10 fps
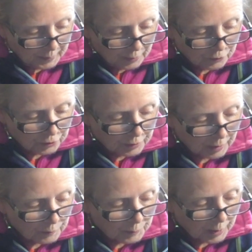She
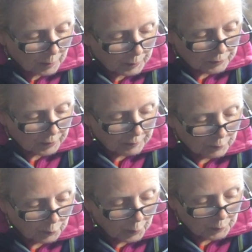tells me how much I've
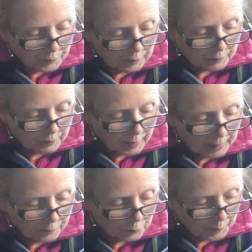grown since
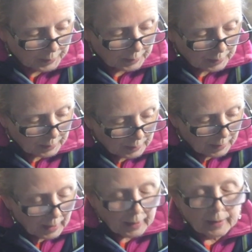last week,
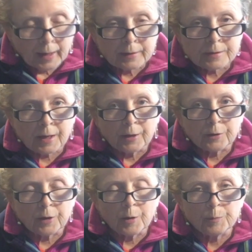and I tell
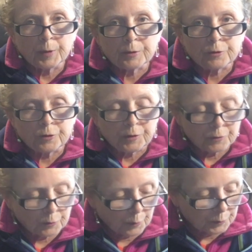her how much she's
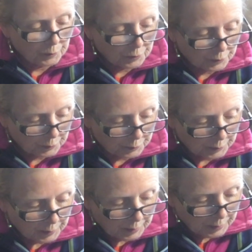grown too,
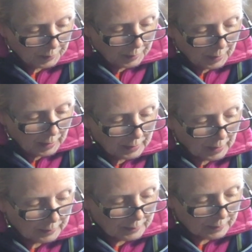and
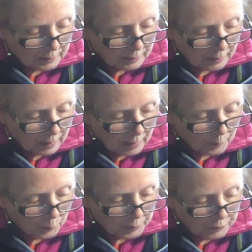I,
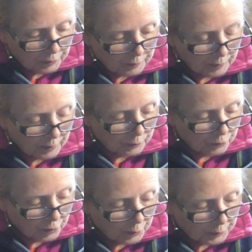which is our
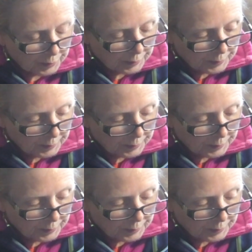joke.